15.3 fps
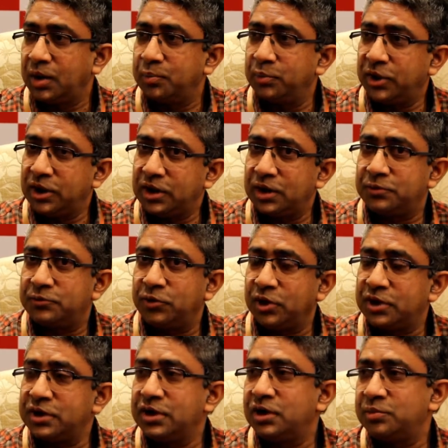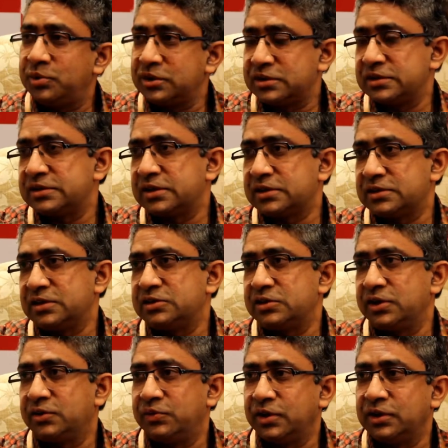But at 48% success
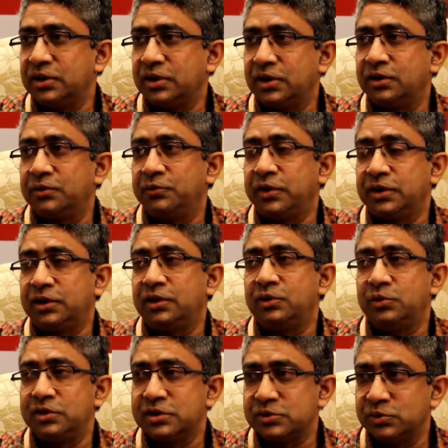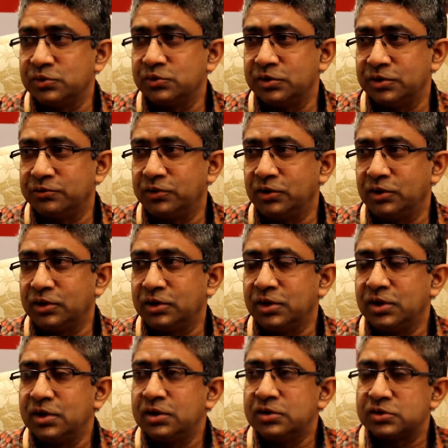rate whether a loan is going to default.
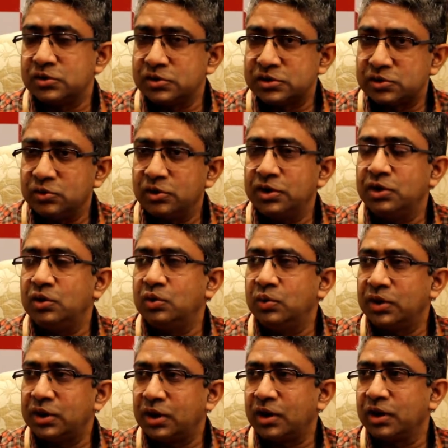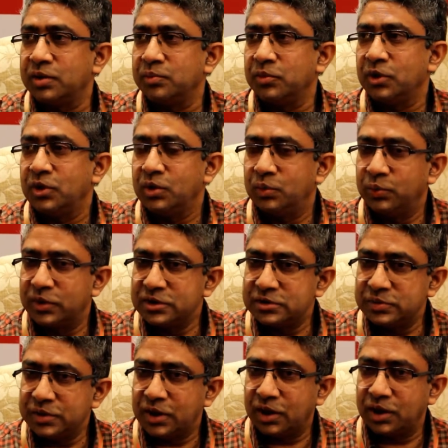So slowly over time, once
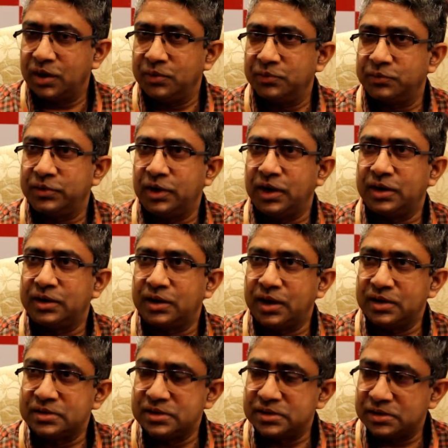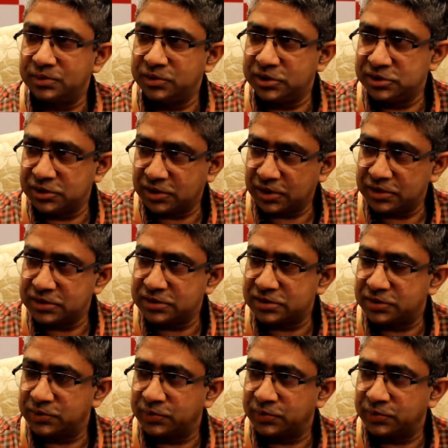we have the entire system digitized,